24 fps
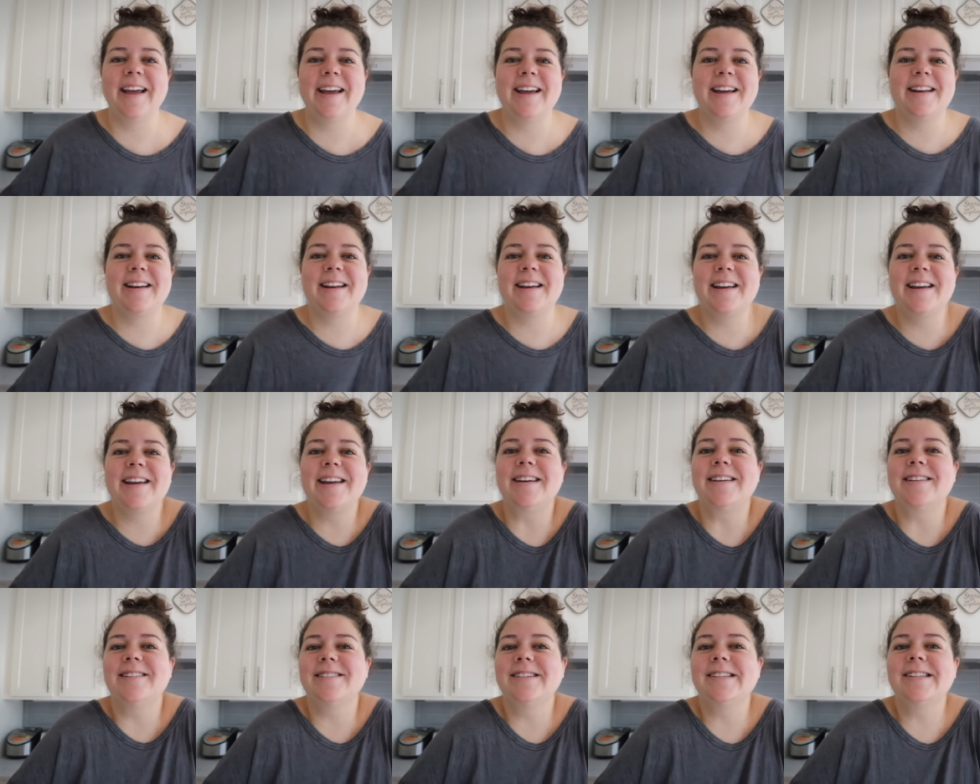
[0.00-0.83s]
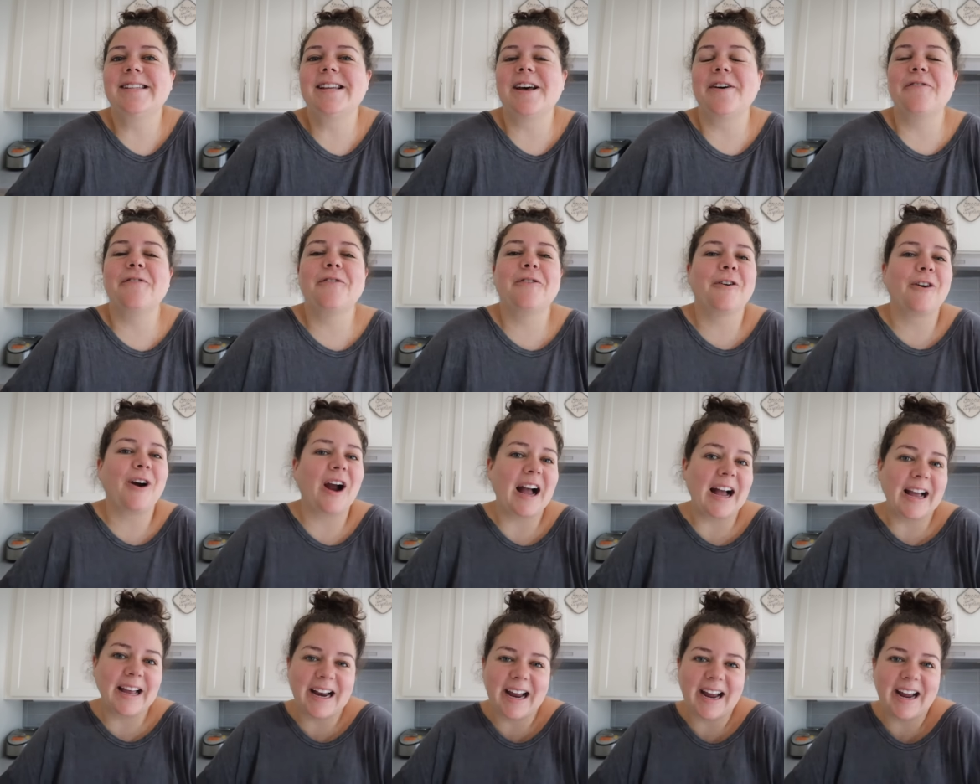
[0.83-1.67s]
It is
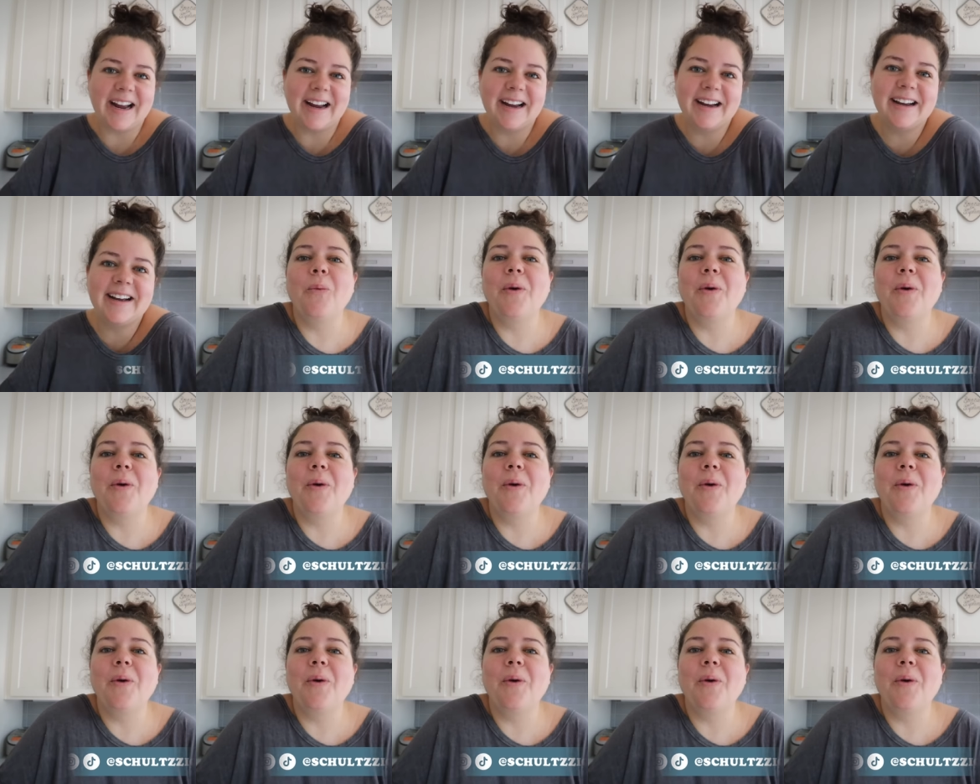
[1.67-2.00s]
Friday.